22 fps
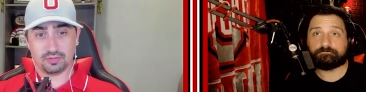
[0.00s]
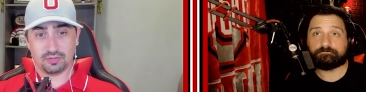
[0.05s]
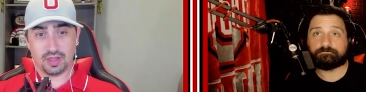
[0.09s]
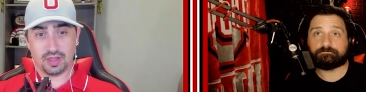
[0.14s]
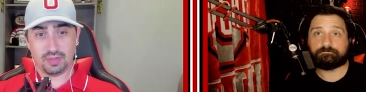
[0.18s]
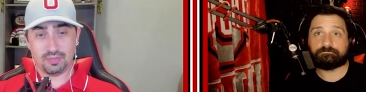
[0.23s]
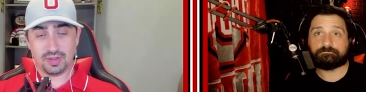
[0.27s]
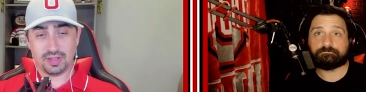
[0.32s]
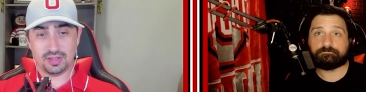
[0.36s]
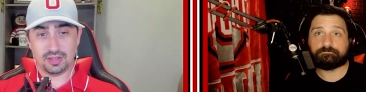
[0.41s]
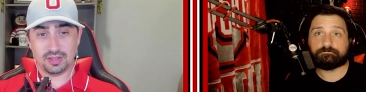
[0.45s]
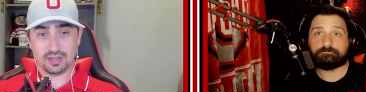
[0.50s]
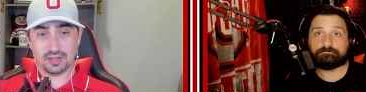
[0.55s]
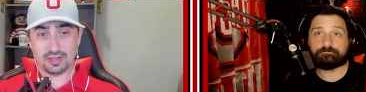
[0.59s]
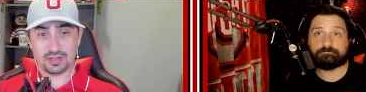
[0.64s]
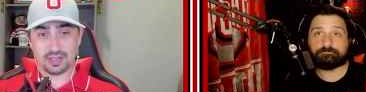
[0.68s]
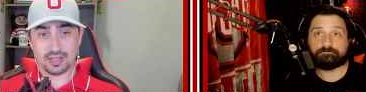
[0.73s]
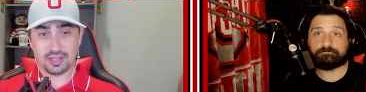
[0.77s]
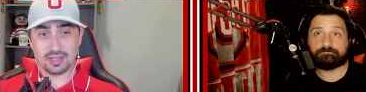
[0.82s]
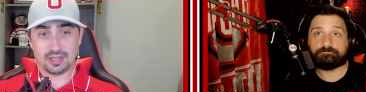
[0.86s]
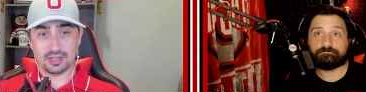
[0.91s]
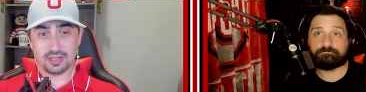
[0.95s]
Speaker 1: Fleming
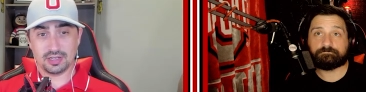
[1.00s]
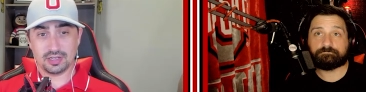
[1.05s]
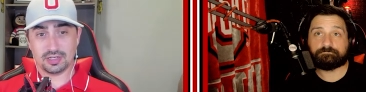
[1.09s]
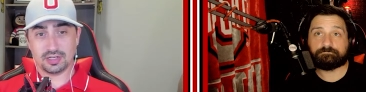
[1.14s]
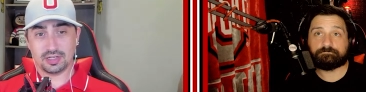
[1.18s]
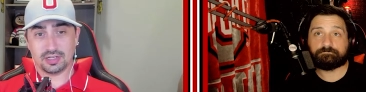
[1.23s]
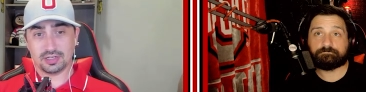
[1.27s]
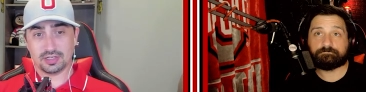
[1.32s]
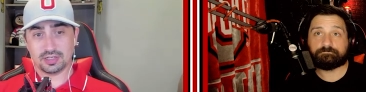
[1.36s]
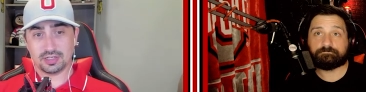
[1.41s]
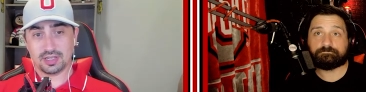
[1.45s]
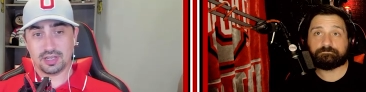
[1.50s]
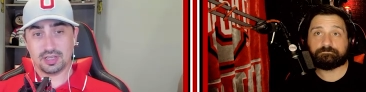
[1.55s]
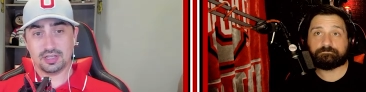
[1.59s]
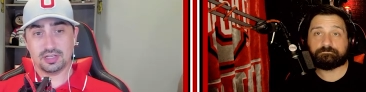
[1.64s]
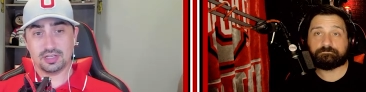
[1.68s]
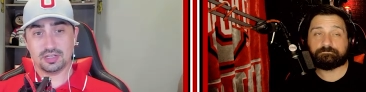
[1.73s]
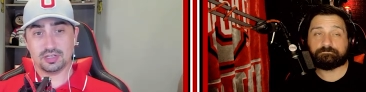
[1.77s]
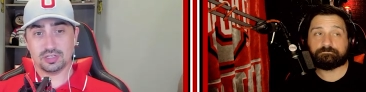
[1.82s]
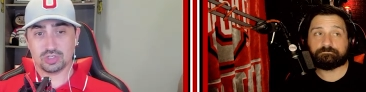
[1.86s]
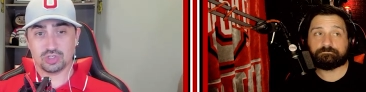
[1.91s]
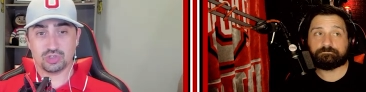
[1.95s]
and
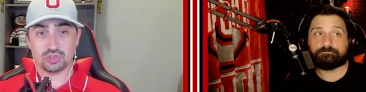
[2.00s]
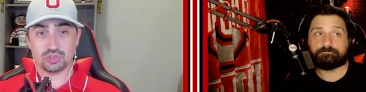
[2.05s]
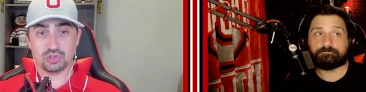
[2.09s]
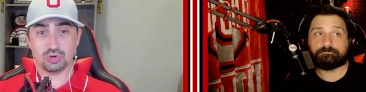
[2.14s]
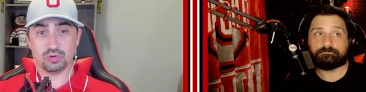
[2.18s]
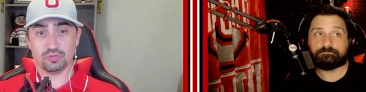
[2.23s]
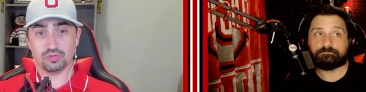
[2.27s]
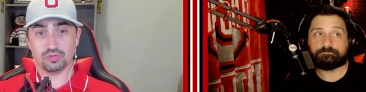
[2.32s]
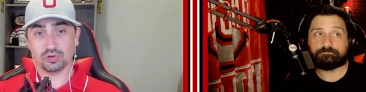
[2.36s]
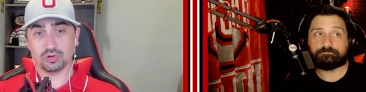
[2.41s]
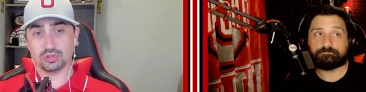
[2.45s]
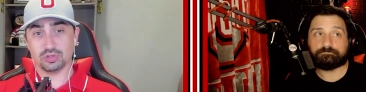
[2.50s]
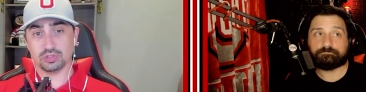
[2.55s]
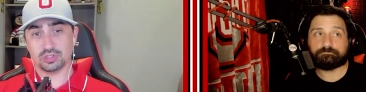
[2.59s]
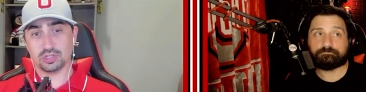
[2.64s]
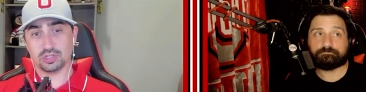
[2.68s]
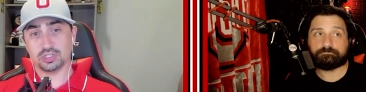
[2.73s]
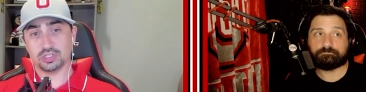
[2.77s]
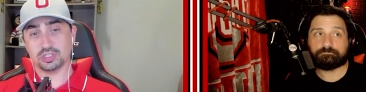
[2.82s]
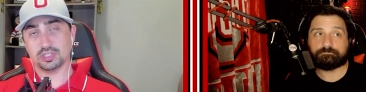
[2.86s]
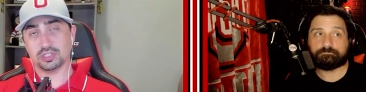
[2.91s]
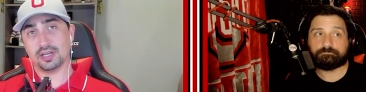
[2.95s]
Cade Stover
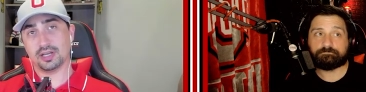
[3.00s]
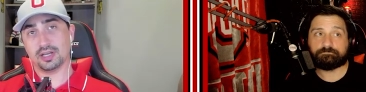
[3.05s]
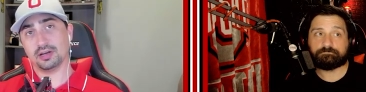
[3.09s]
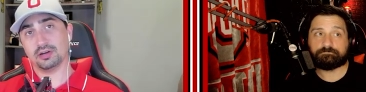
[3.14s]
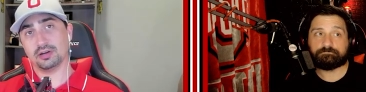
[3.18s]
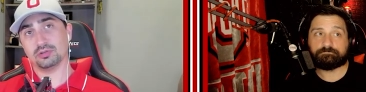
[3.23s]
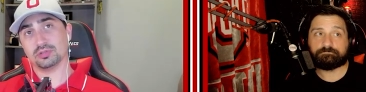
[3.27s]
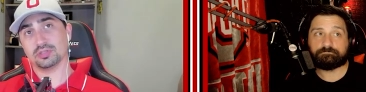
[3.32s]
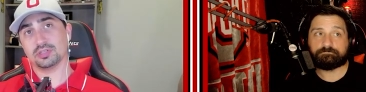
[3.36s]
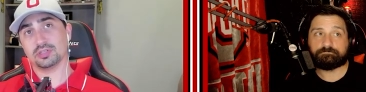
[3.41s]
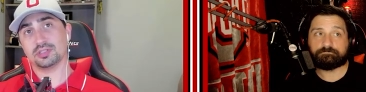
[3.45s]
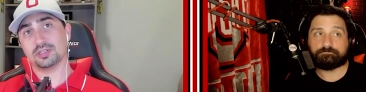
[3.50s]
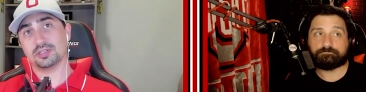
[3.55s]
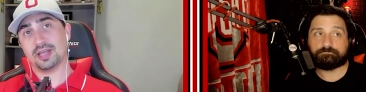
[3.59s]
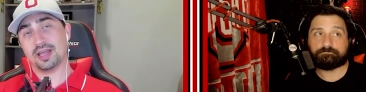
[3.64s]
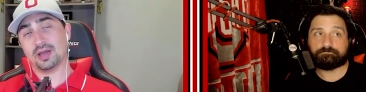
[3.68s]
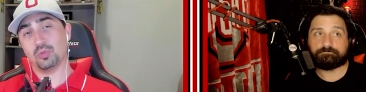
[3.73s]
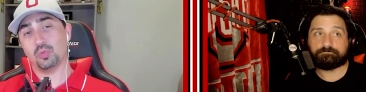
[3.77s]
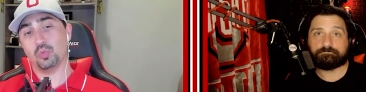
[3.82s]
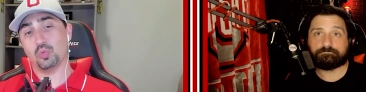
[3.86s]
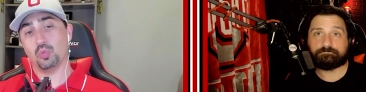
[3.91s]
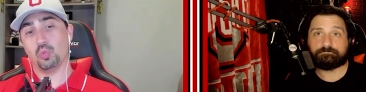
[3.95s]
touchdowns
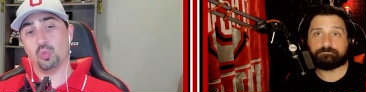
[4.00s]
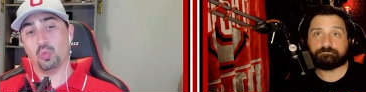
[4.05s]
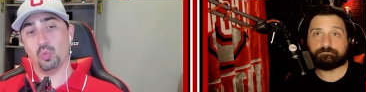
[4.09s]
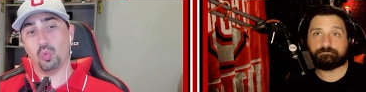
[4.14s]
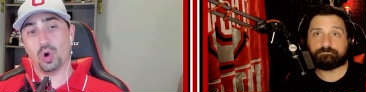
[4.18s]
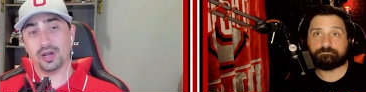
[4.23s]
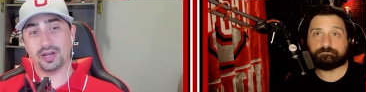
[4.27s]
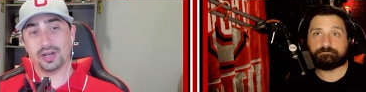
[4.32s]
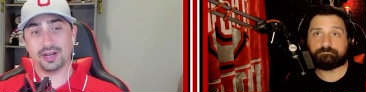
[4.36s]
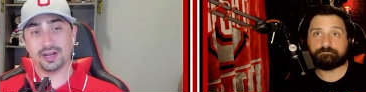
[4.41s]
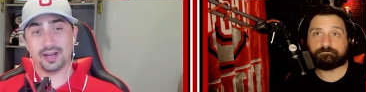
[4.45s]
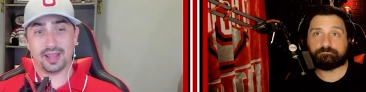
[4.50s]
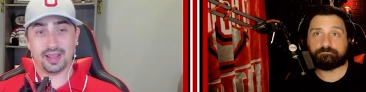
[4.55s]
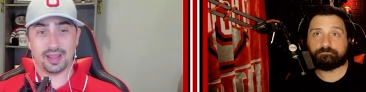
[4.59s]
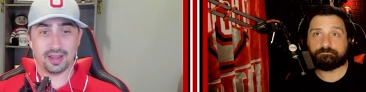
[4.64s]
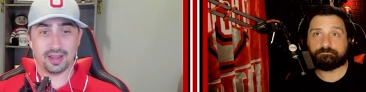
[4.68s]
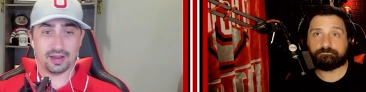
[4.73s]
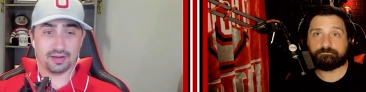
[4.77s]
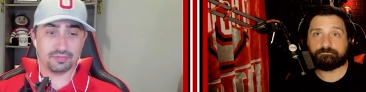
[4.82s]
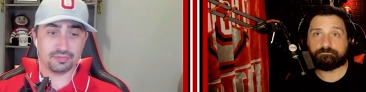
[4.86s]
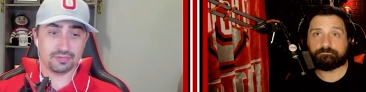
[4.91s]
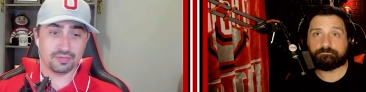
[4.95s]
at one and a
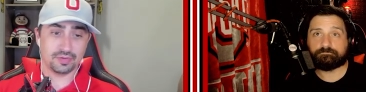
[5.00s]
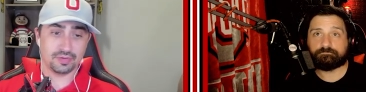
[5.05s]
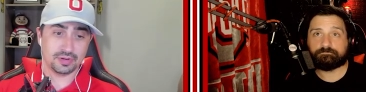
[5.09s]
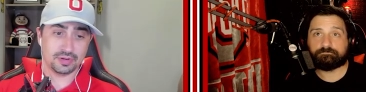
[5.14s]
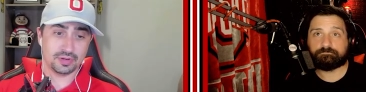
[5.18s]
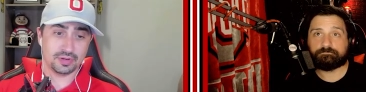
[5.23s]
half.